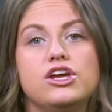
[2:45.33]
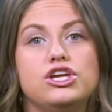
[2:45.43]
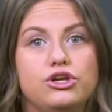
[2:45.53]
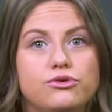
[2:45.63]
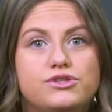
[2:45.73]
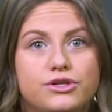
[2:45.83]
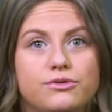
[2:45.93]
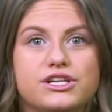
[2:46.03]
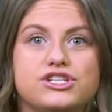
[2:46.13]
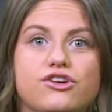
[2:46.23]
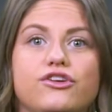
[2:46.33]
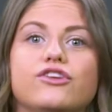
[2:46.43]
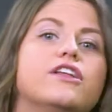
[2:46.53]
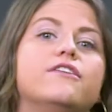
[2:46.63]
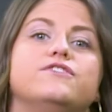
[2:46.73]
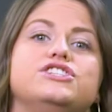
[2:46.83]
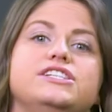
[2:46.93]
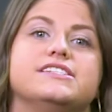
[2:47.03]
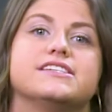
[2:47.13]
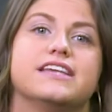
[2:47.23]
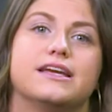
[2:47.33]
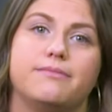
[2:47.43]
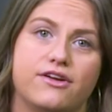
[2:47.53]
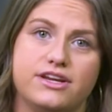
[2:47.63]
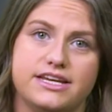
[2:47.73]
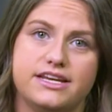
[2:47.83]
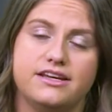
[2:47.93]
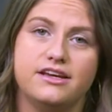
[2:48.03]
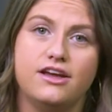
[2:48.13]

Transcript: you too can show your love for Jesus like Mary did,